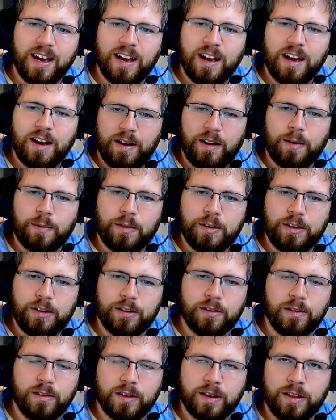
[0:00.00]
when you're
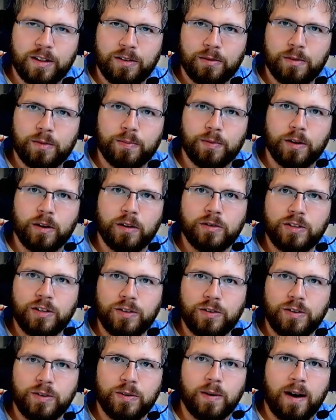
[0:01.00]
looking through the prose, you
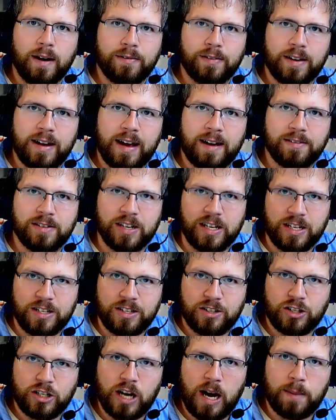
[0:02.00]
do often have to
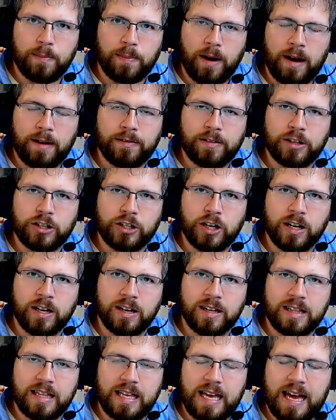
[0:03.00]
chop off a chunk
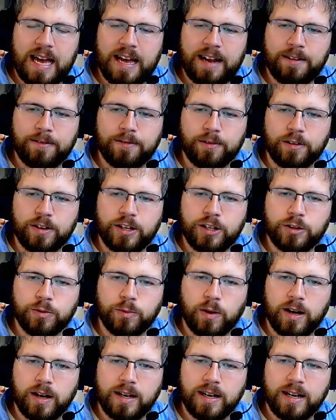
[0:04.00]
at the end for each
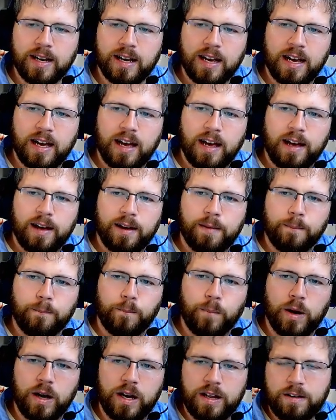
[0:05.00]
one,
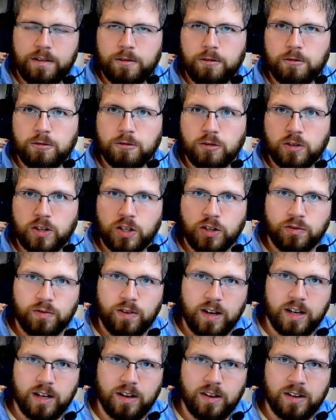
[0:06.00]
but string
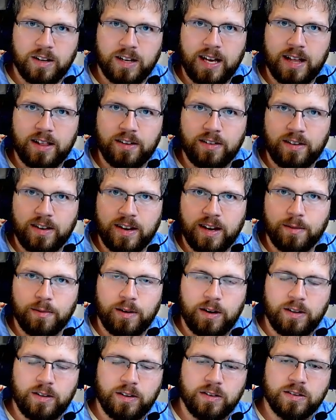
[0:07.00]
it all together and get rid
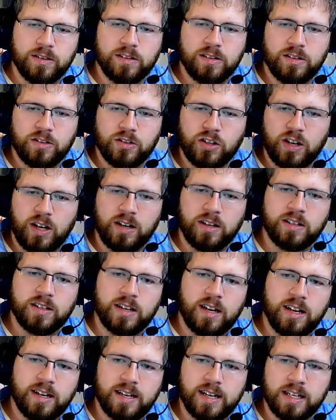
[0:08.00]
of those little chunks, and
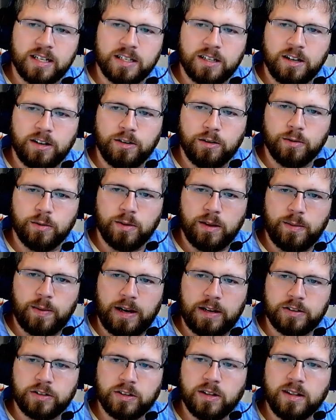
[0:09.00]
it tends to do really well.
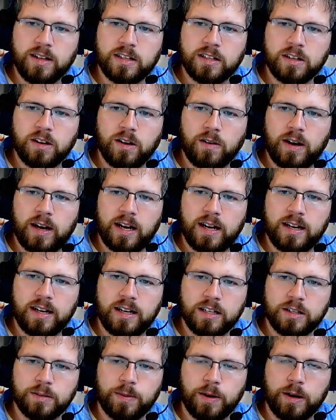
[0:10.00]
So let's go ahead and
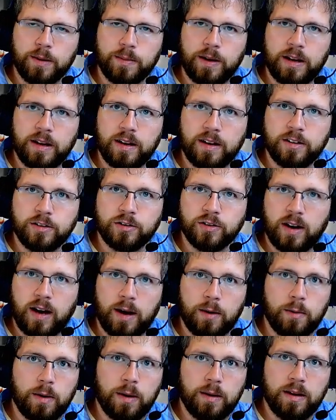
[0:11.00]
experiment and try
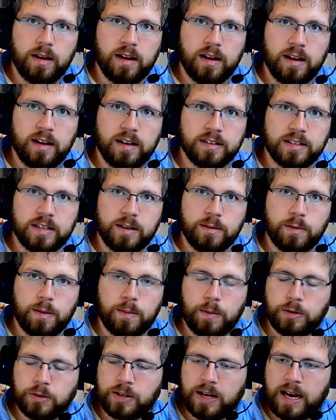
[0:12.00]
what and see what
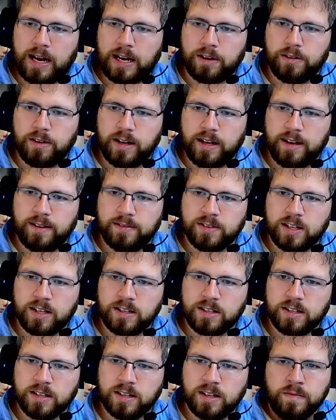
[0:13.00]
most accurate gives
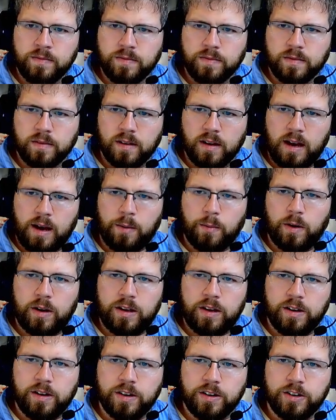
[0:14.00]
us. And what
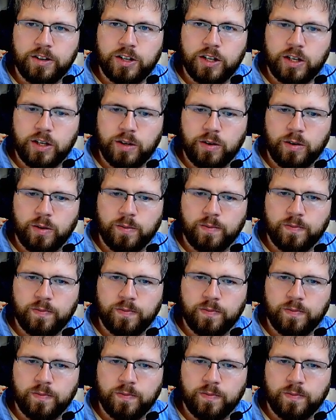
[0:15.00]
you can do